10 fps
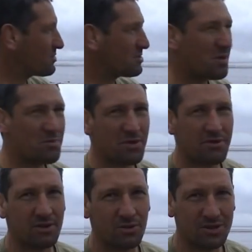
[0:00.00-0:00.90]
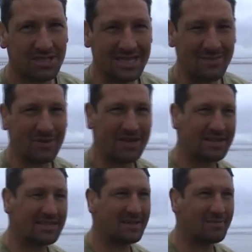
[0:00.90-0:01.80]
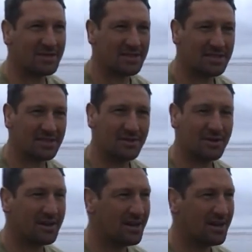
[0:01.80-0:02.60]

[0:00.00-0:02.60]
Fortunately, my brother-in-law had seen me and attempted to